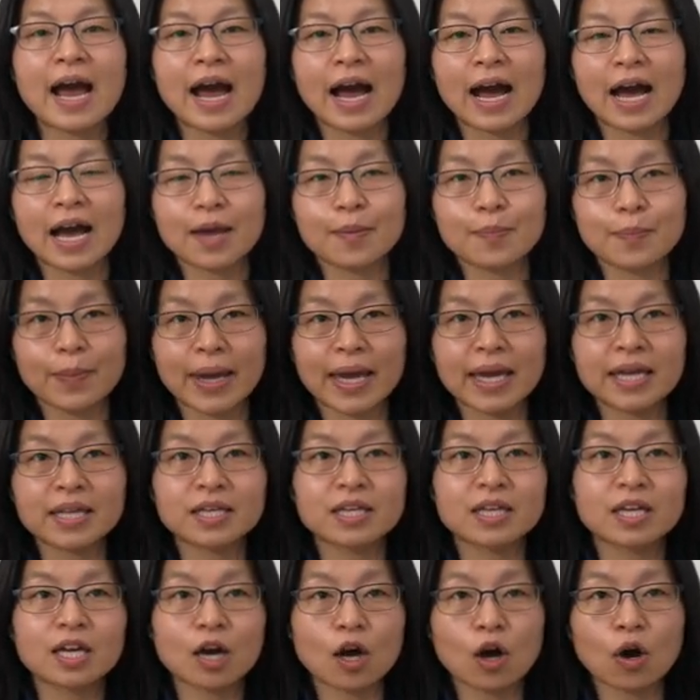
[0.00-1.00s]
I made
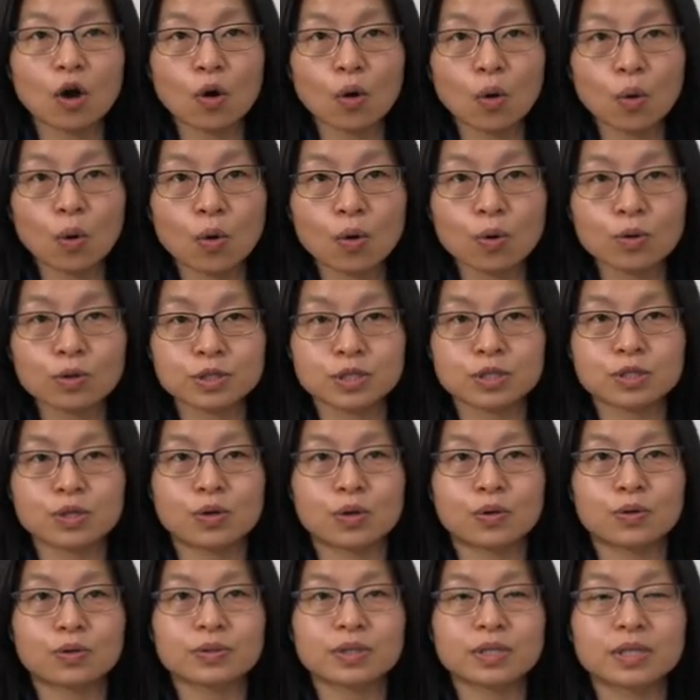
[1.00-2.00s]
a uh, host
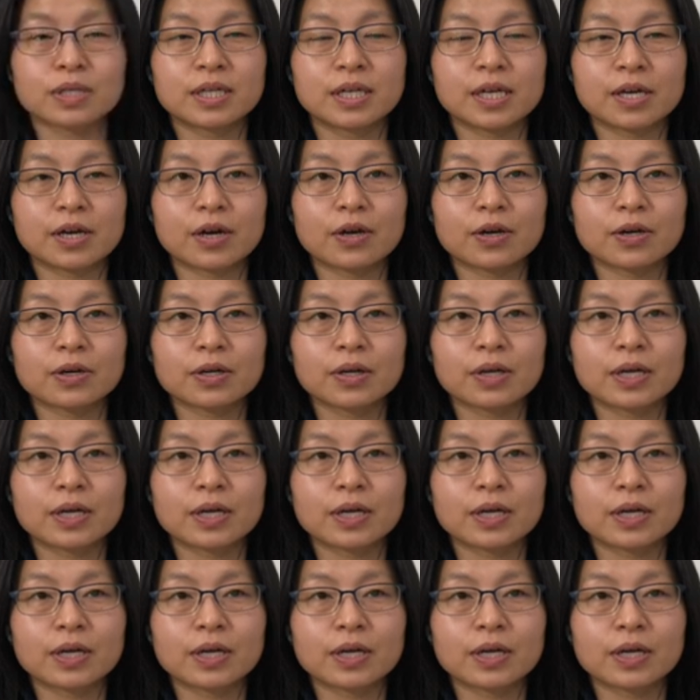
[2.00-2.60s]
code here.